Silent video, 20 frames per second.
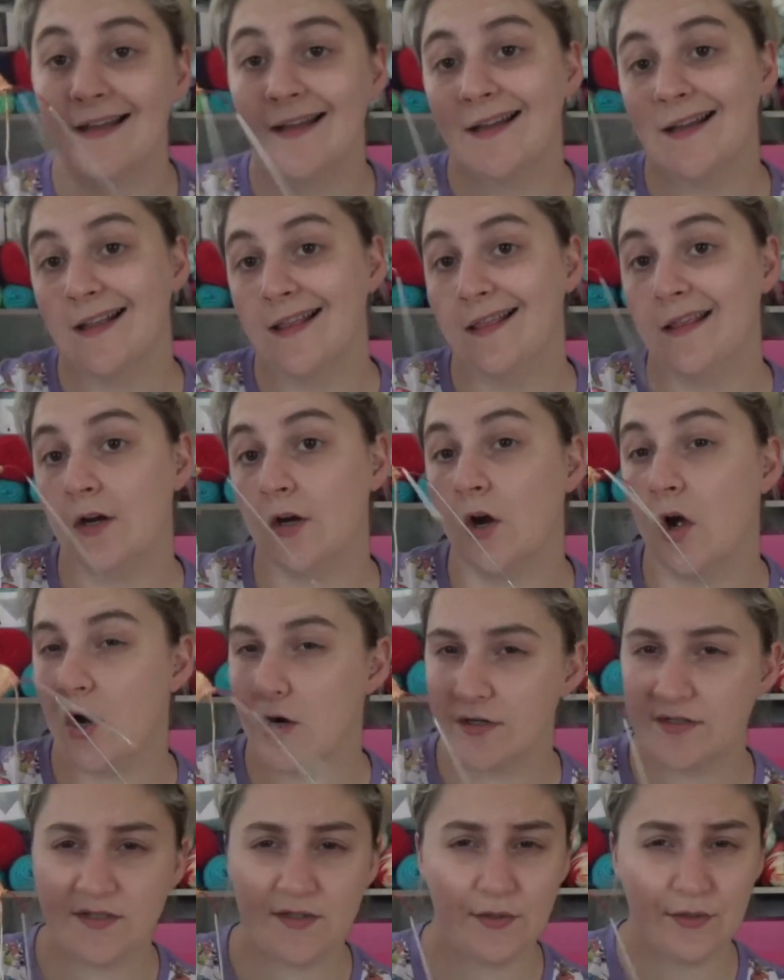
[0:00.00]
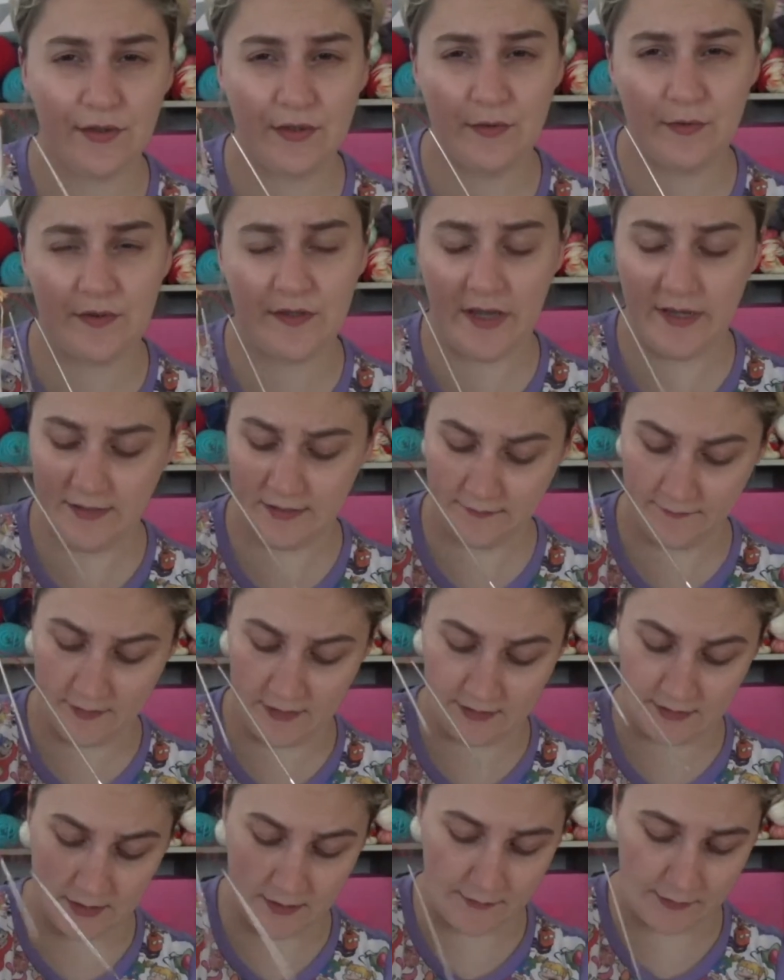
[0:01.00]
There are still 2 skeins of
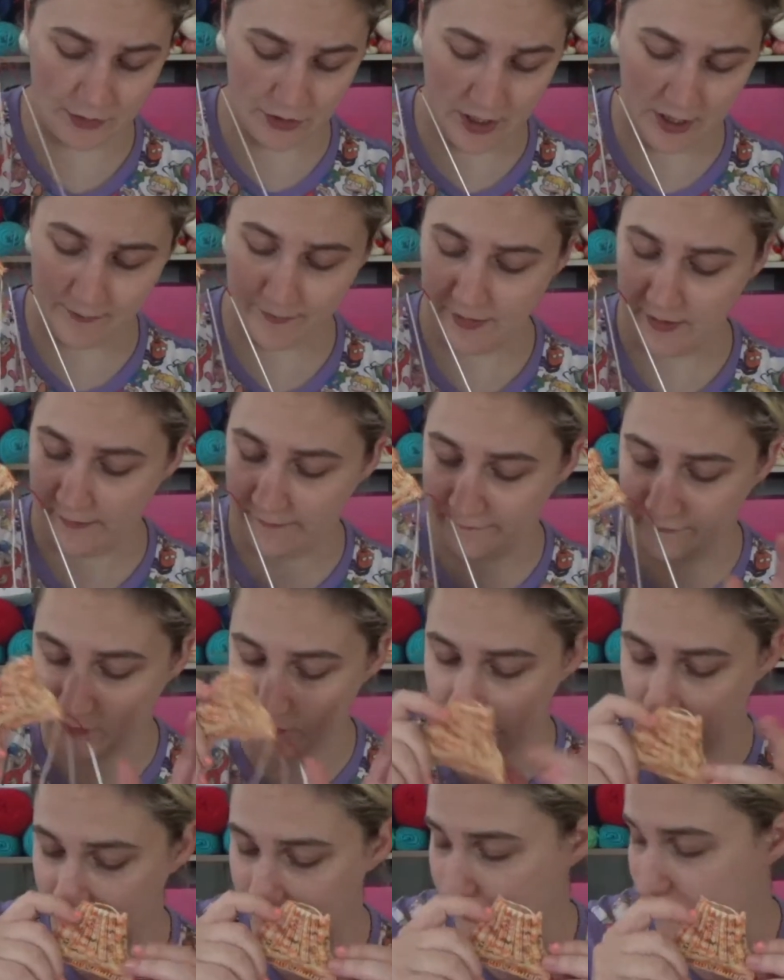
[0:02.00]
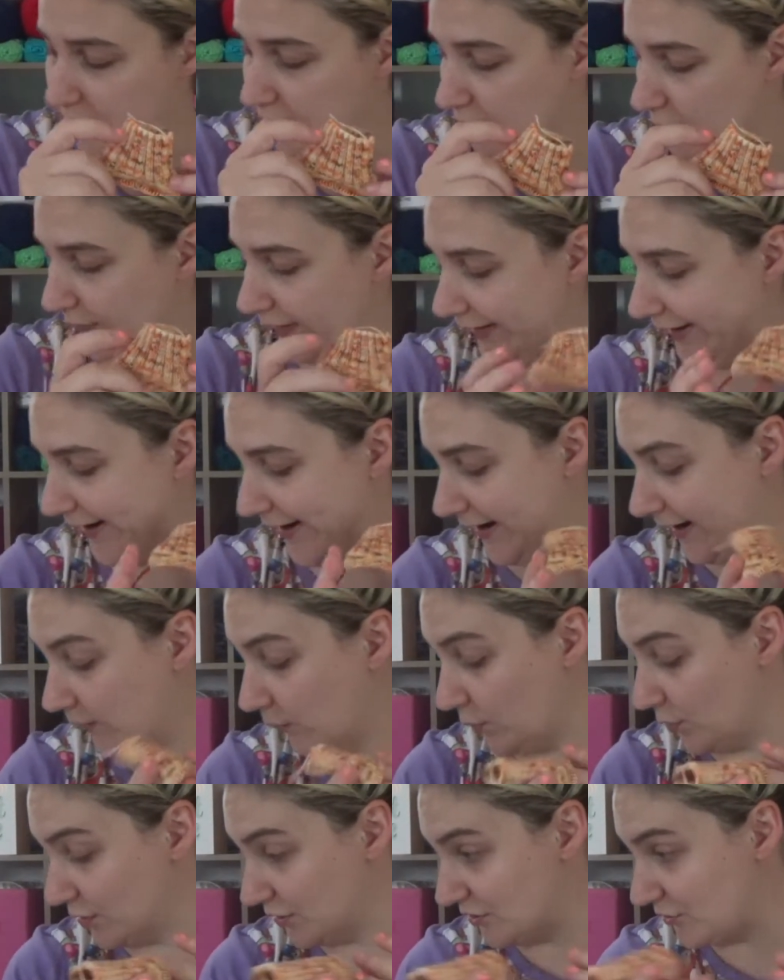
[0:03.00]
this on the shop if you like this colorway and
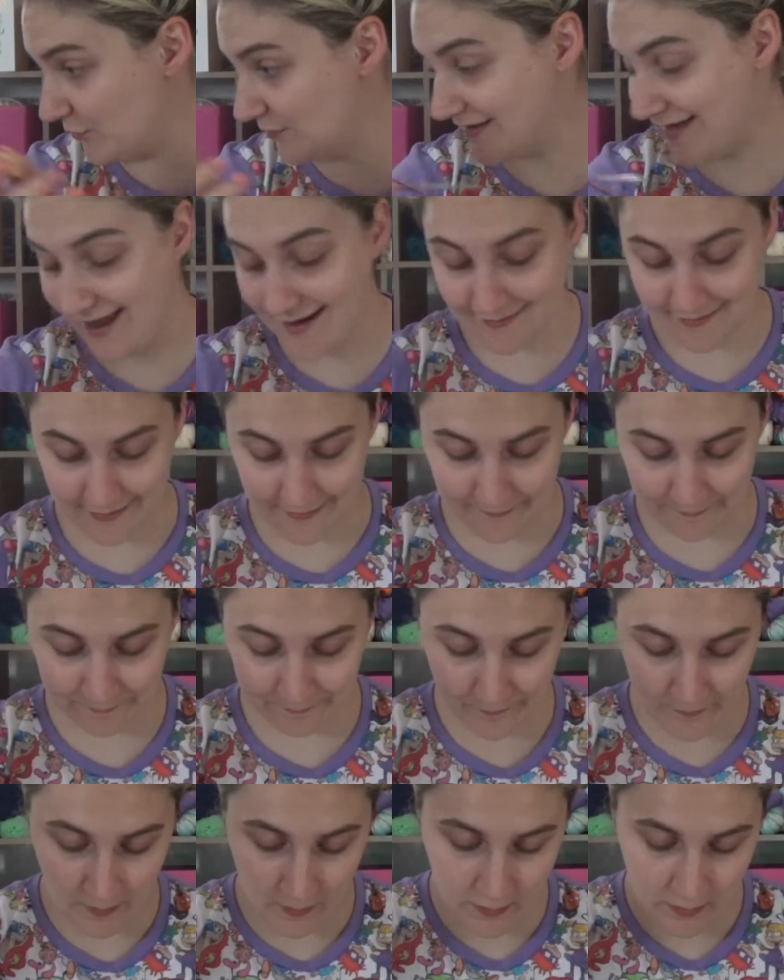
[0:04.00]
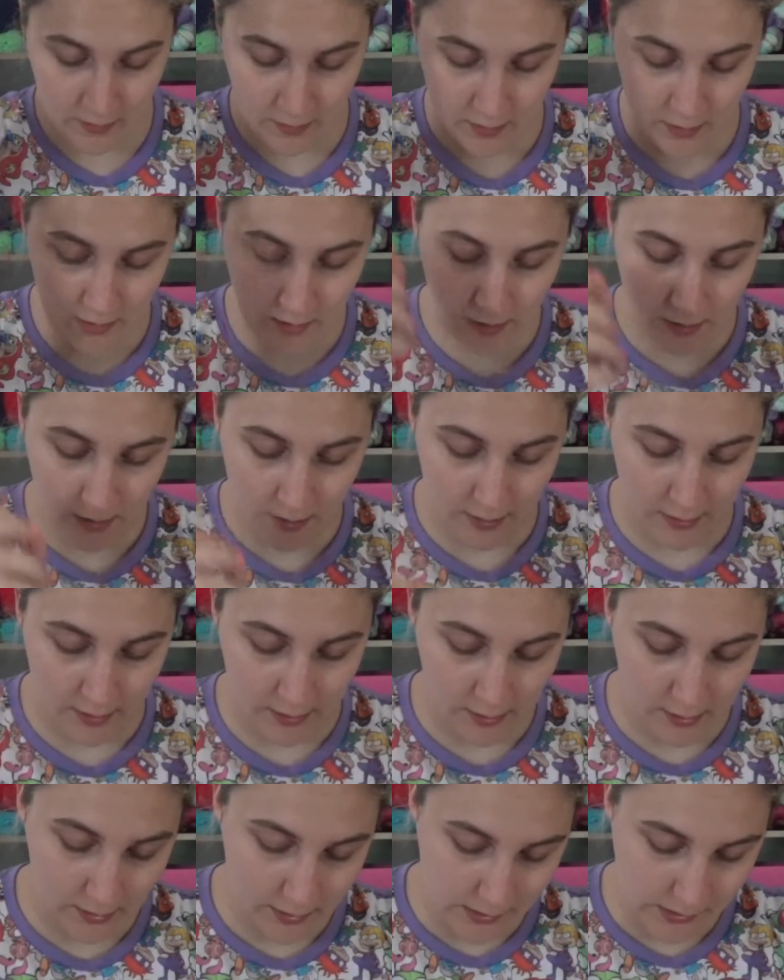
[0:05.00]
want to snag some.
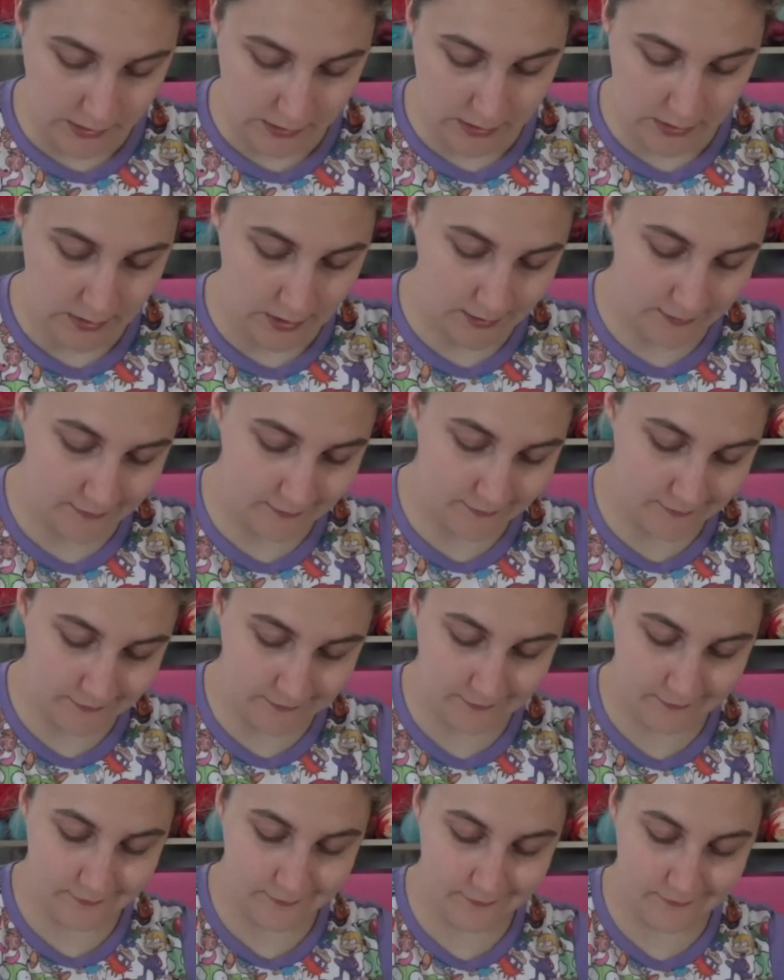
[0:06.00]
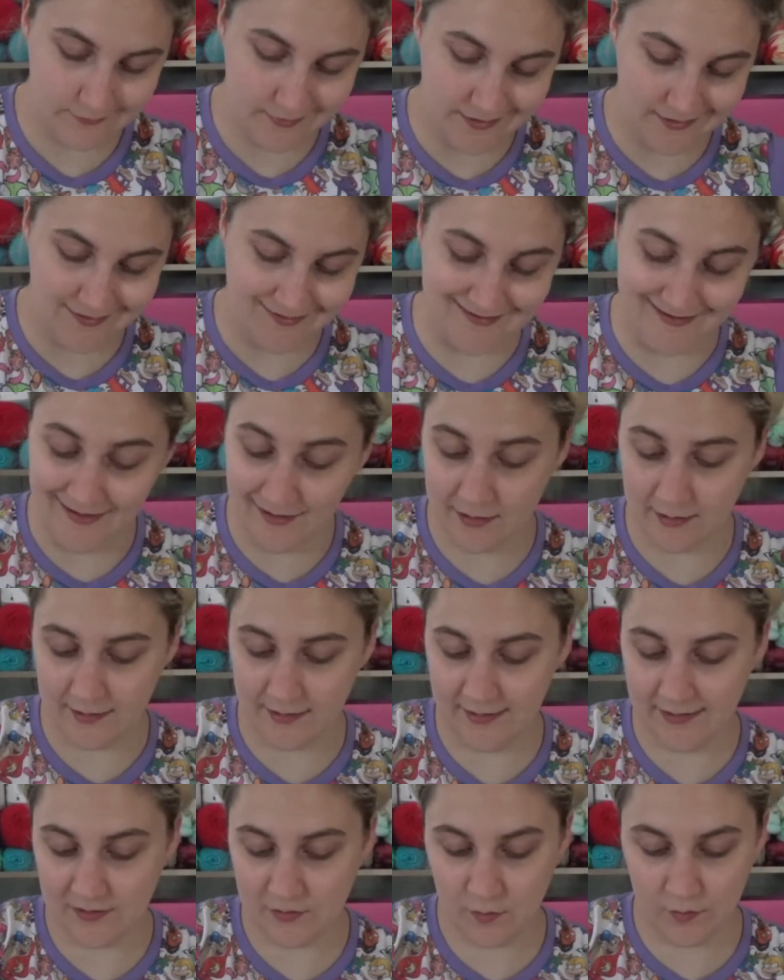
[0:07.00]
And yeah, I
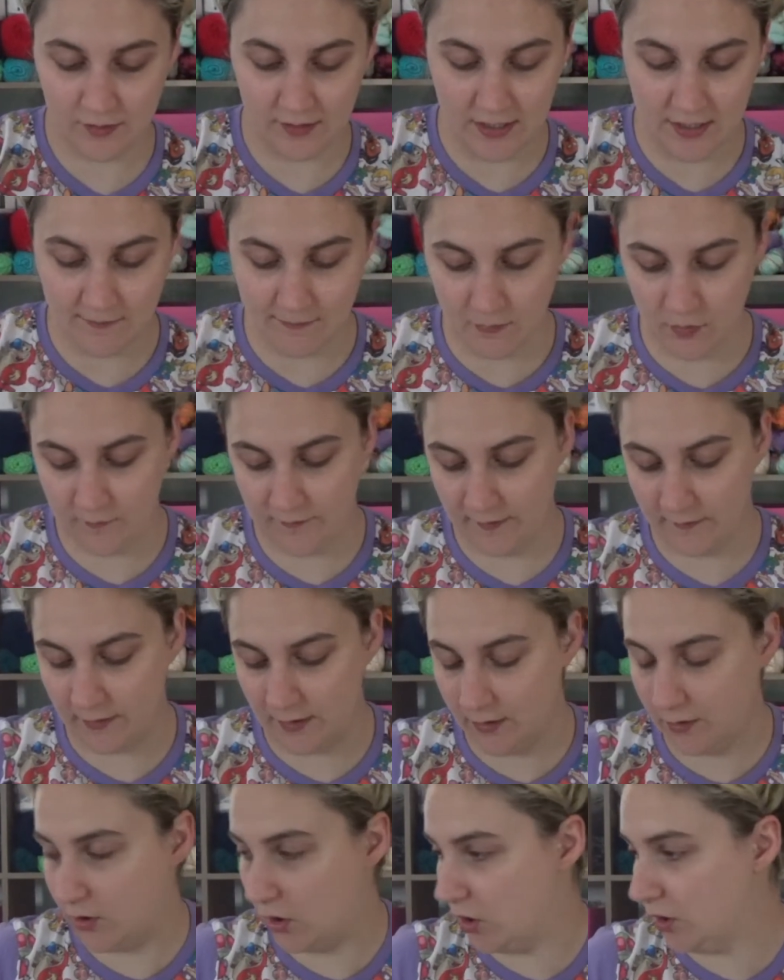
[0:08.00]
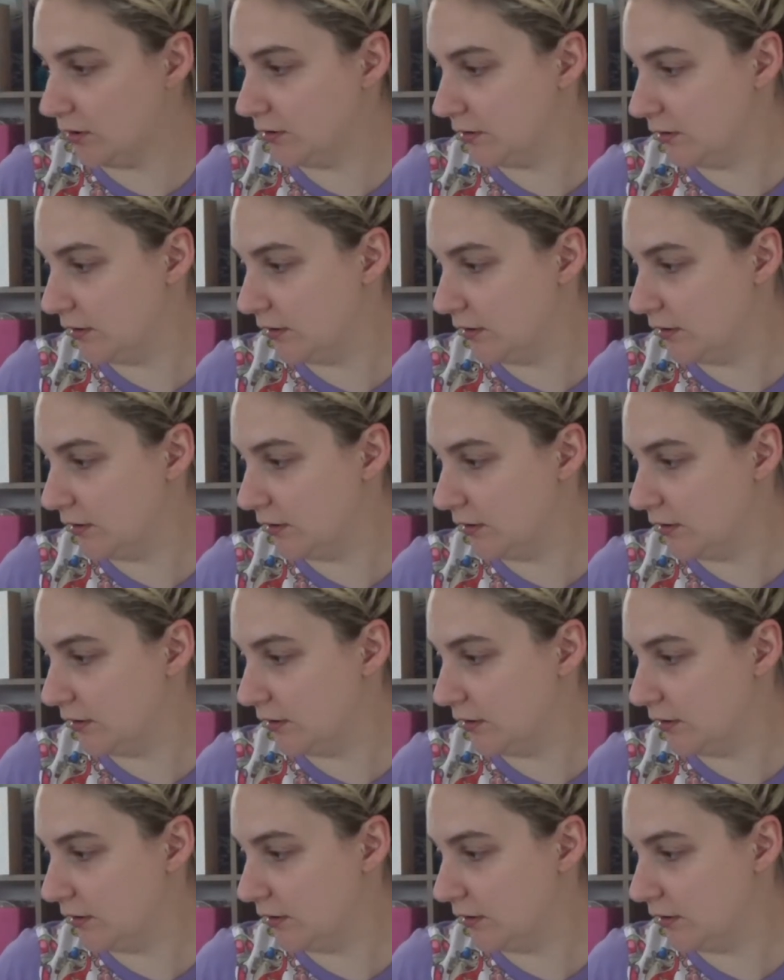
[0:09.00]
guess we'll keep moving right along.